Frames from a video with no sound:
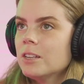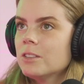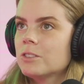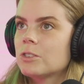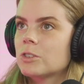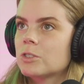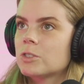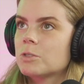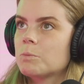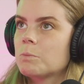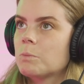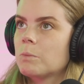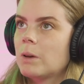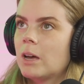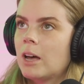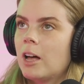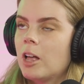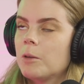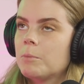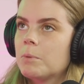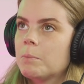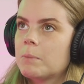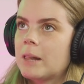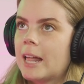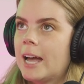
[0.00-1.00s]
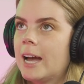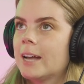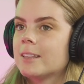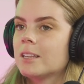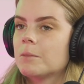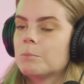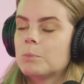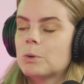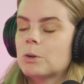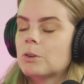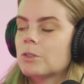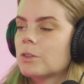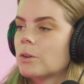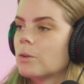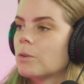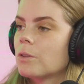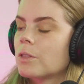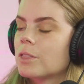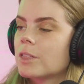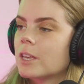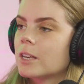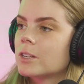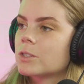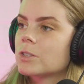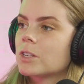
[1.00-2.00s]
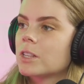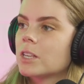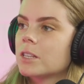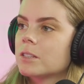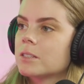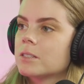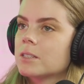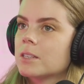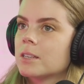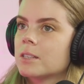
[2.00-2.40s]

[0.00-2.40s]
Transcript: just help plan and book the whole thing so that it's